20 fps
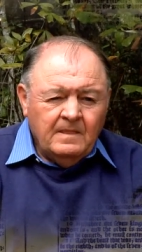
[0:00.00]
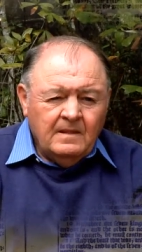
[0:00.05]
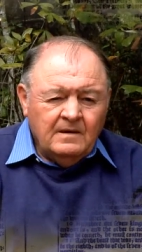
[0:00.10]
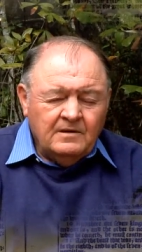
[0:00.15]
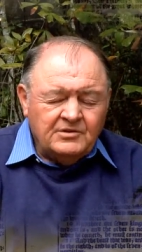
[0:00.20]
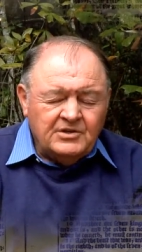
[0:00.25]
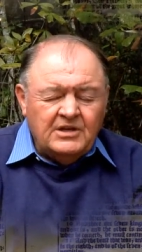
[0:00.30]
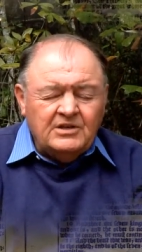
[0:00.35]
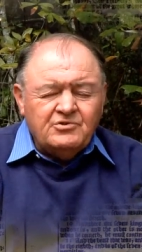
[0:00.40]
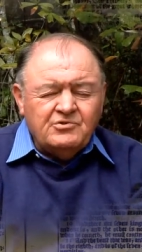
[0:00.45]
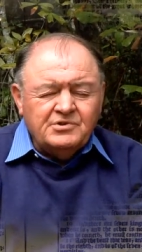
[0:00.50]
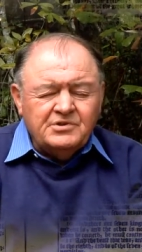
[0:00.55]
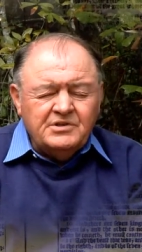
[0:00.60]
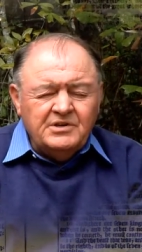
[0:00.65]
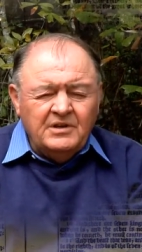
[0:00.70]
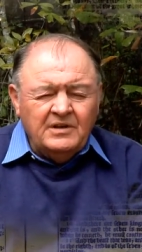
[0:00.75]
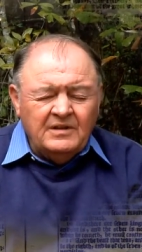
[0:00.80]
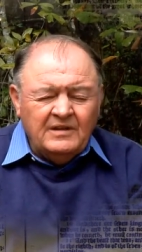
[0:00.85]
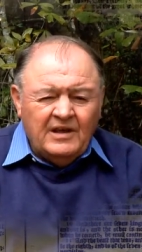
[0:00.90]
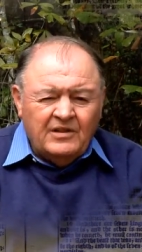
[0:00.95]
It's
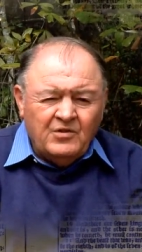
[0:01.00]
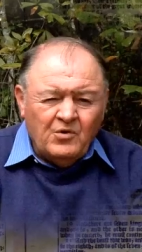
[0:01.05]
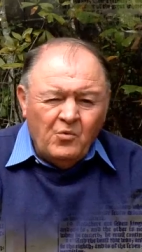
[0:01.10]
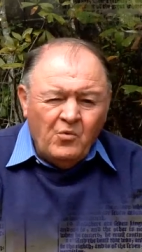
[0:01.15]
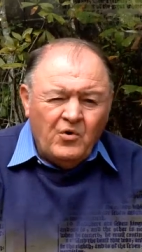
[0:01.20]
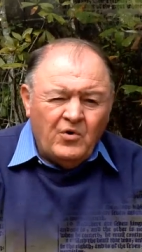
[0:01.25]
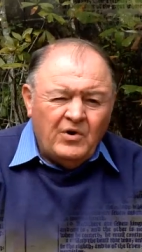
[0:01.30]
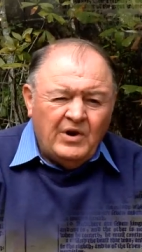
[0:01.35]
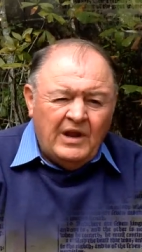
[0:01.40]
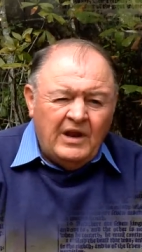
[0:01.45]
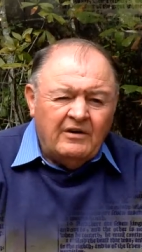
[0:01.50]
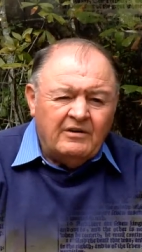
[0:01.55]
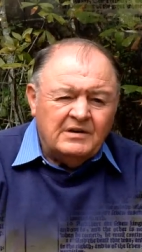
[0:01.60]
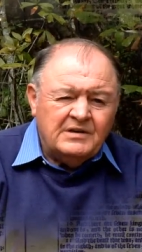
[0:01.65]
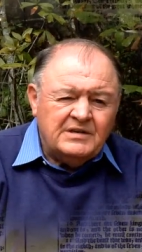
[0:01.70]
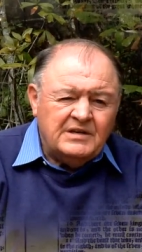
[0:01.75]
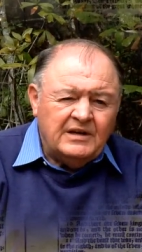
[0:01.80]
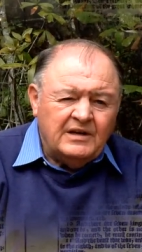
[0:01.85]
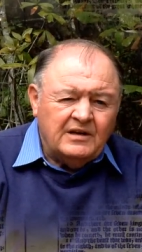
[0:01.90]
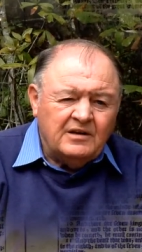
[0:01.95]
interesting that the word
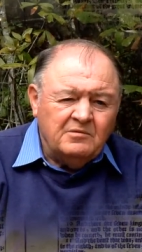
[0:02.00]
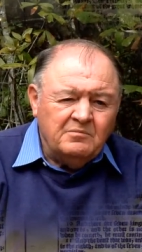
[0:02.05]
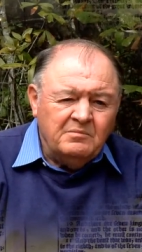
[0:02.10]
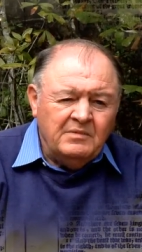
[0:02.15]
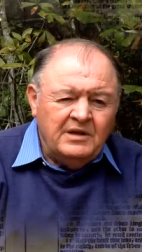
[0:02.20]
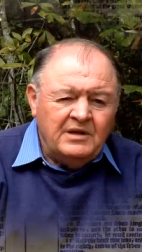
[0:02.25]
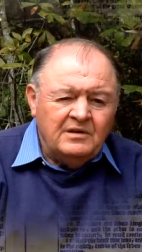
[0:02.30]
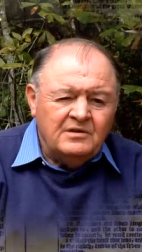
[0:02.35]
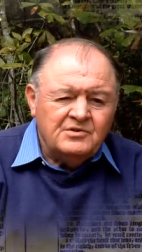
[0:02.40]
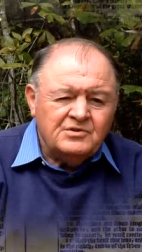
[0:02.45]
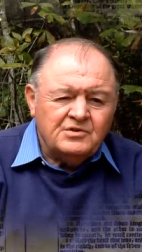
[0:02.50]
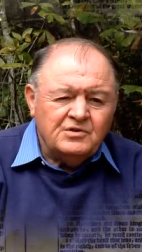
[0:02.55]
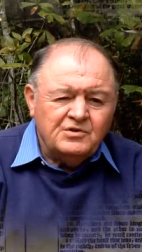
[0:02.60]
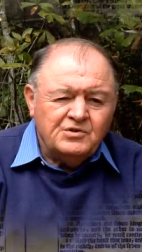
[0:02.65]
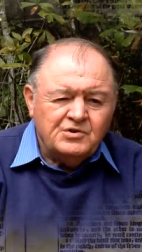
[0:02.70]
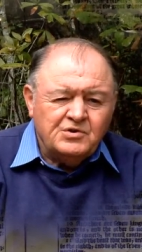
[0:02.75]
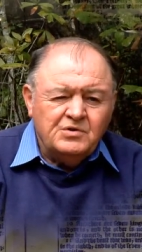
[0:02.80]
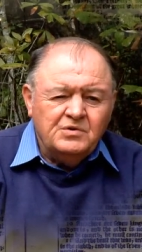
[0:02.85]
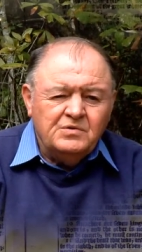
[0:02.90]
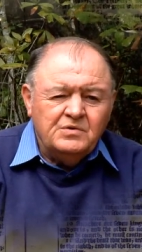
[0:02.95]
heretic means to
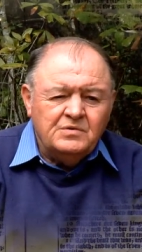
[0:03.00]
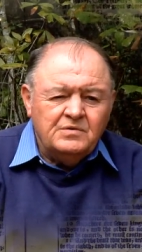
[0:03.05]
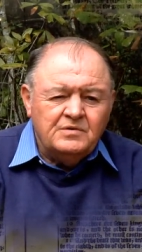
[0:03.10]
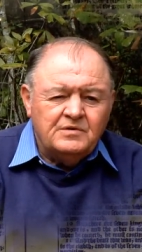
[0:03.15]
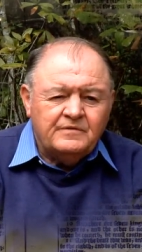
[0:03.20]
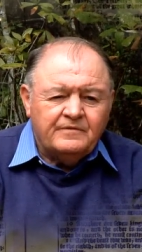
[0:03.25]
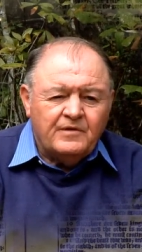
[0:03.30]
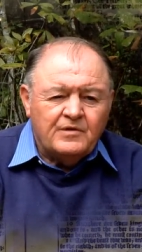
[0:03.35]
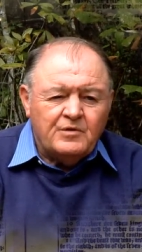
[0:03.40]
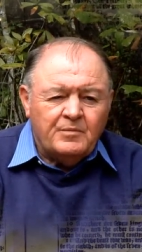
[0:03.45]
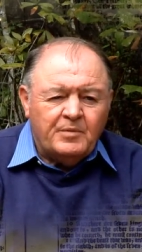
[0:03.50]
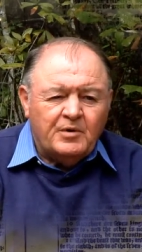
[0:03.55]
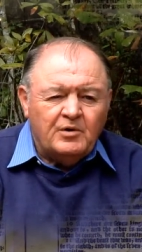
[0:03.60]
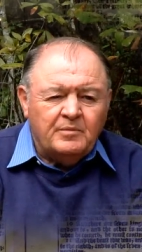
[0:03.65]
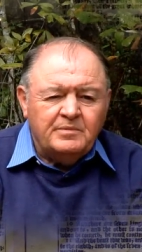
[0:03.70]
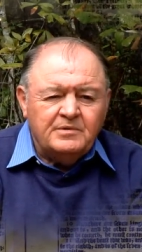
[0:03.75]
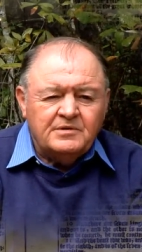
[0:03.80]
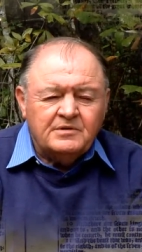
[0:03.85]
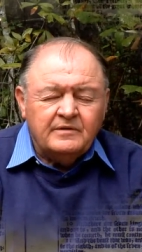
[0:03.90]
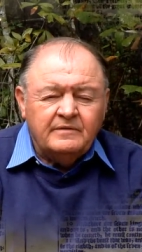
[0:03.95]
choose for the
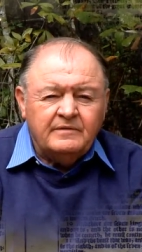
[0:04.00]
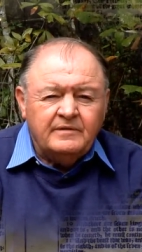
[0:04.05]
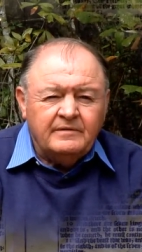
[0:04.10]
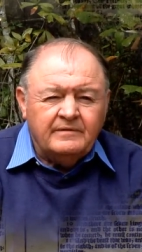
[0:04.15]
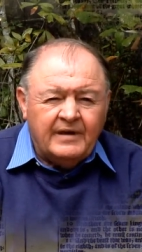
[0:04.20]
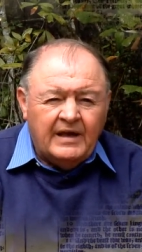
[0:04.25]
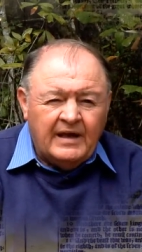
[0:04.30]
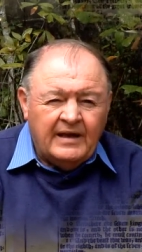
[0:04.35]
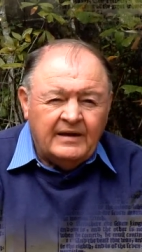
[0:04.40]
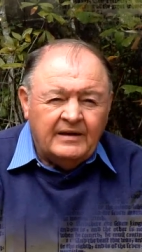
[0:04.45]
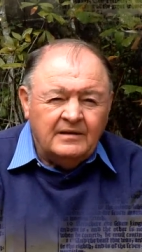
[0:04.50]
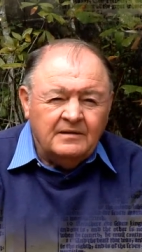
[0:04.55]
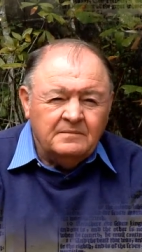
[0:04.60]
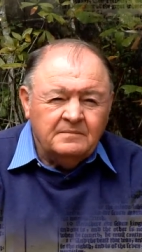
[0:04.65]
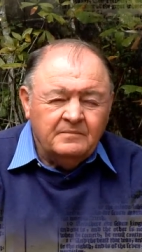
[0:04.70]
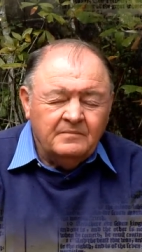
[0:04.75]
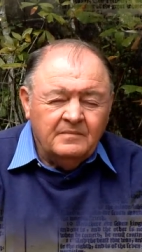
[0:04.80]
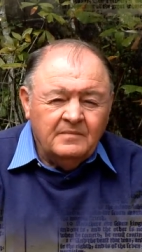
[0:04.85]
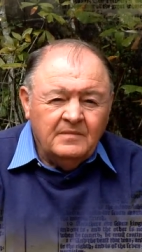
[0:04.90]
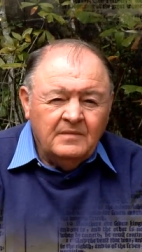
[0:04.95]
purpose of dividing.
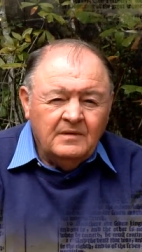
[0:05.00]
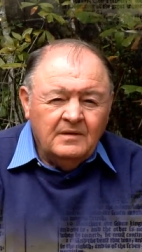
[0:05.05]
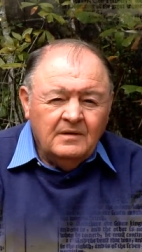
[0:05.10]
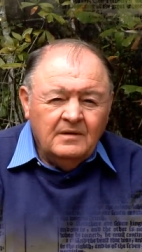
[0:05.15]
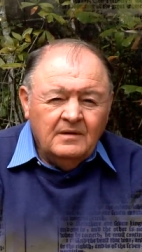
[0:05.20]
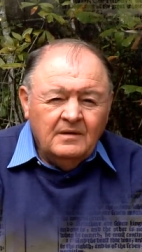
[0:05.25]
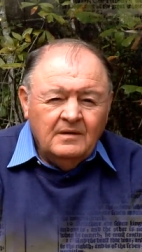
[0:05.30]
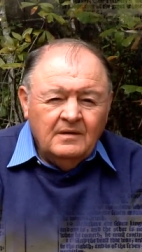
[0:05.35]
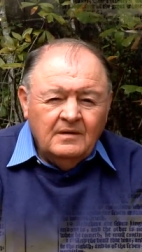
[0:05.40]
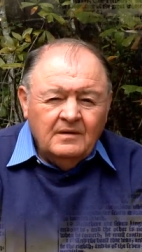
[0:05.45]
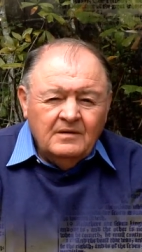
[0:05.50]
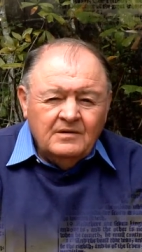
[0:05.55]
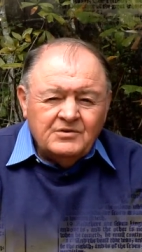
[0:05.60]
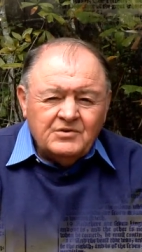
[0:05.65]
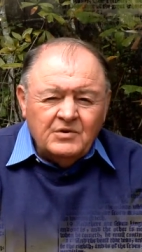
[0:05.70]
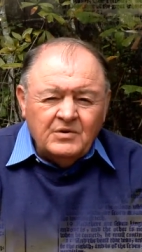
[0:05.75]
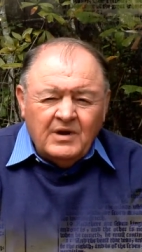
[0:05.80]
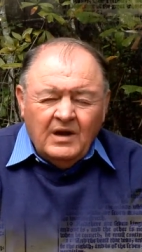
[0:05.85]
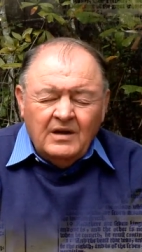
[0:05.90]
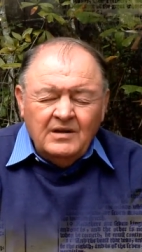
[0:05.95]

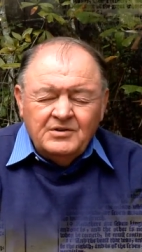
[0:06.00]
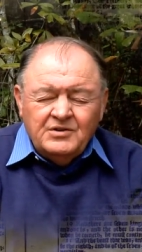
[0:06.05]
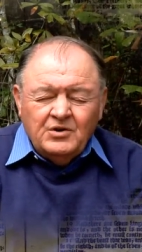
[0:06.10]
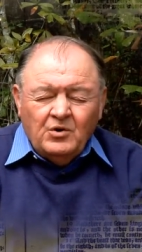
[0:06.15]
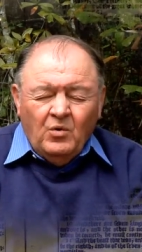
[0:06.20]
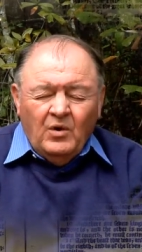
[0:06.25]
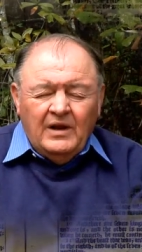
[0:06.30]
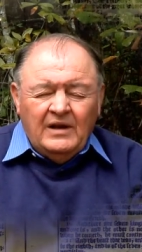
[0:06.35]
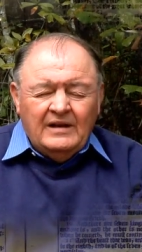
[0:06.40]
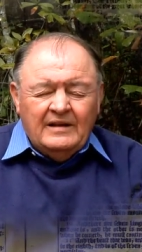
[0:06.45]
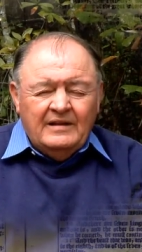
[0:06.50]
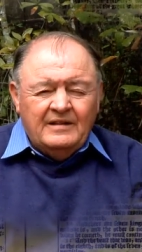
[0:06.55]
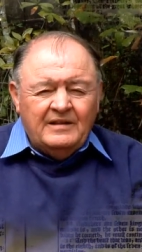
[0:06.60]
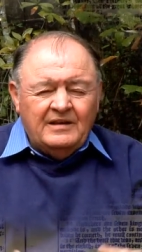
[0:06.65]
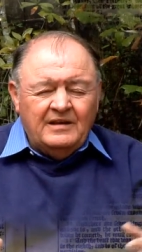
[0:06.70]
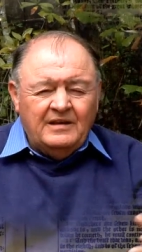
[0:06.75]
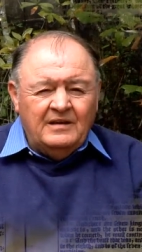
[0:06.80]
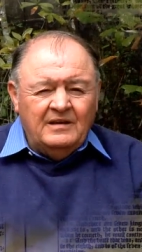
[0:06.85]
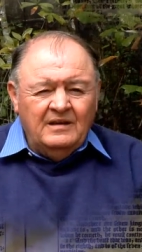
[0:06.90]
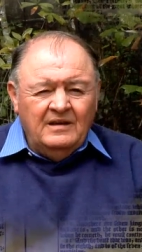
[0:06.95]
So consequently,
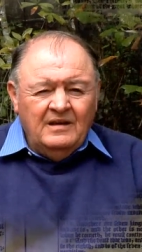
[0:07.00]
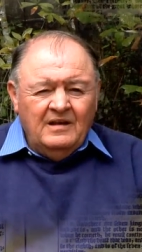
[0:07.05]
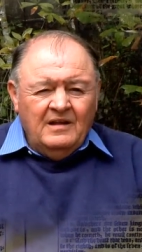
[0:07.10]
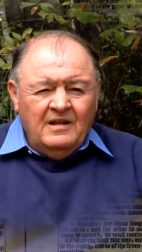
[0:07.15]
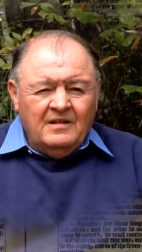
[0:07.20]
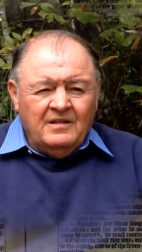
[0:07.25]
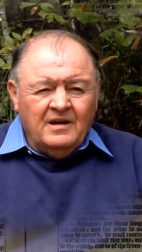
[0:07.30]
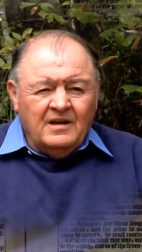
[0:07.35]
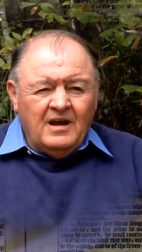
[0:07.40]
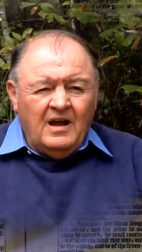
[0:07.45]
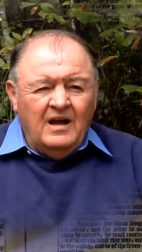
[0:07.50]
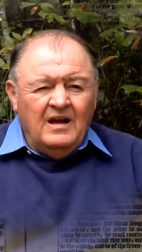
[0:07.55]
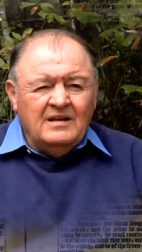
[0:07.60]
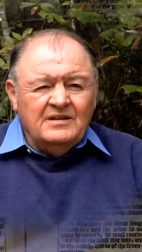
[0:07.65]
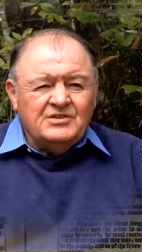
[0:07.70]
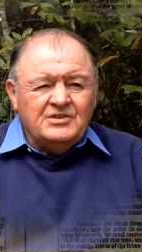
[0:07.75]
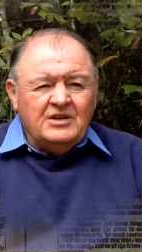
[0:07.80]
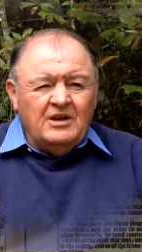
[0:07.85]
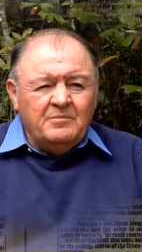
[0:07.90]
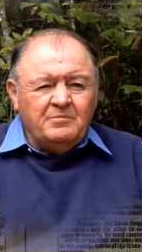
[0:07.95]
the
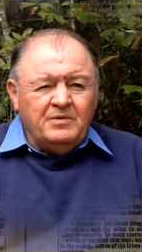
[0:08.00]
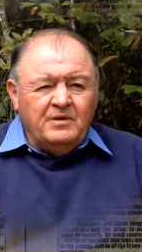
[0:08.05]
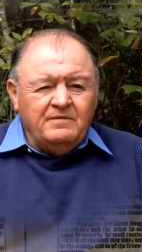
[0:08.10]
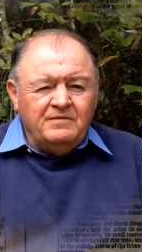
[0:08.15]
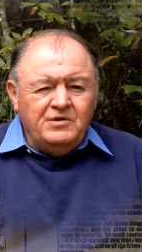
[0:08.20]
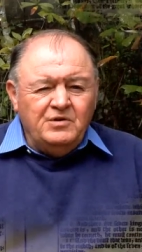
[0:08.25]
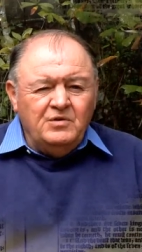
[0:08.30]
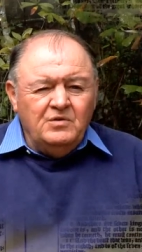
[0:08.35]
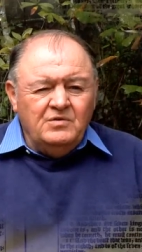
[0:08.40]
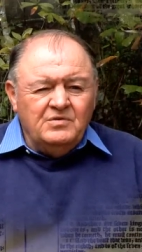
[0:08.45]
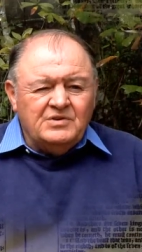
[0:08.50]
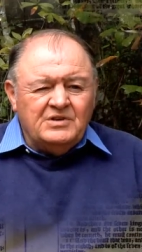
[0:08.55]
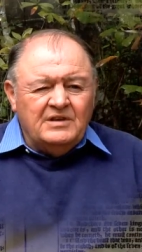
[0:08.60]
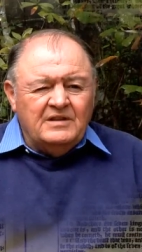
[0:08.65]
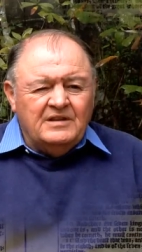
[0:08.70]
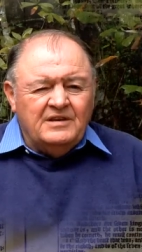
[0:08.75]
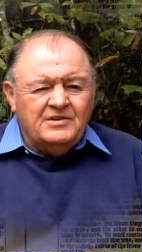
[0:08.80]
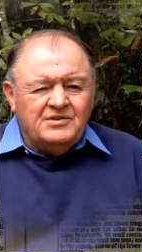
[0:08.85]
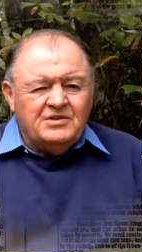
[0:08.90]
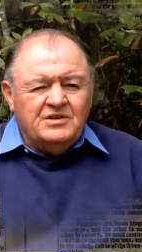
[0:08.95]
concept of
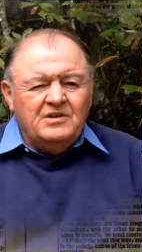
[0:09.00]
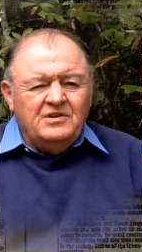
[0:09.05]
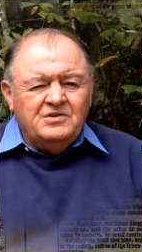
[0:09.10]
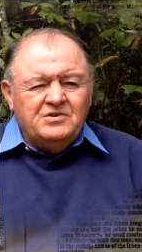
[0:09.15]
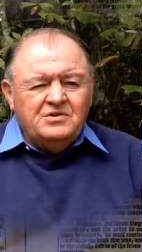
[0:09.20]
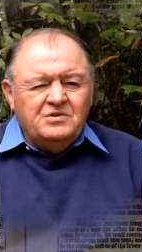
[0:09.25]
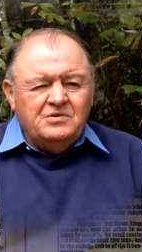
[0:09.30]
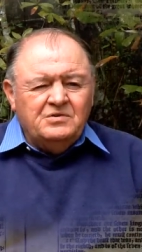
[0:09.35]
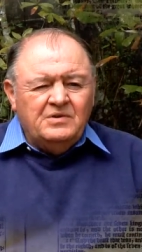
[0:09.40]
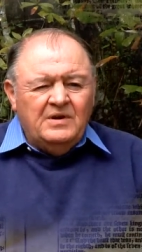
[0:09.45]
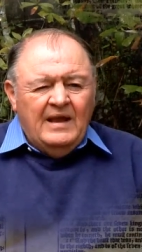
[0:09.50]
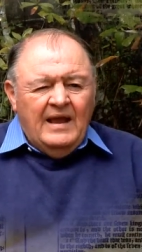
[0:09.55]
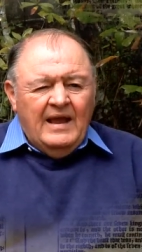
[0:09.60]
using this issue